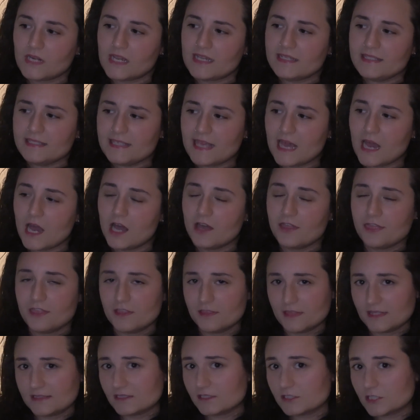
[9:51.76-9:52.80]
yeah, I
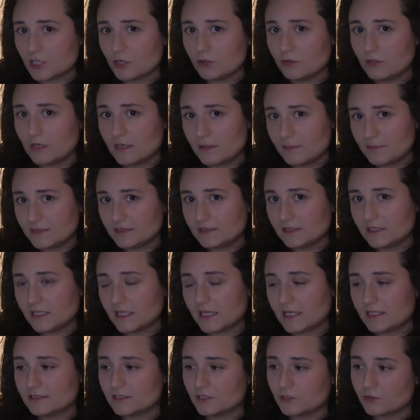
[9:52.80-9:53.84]
think that's so
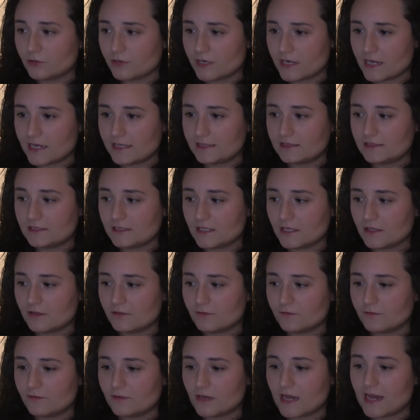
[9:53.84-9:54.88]
limiting as a creative.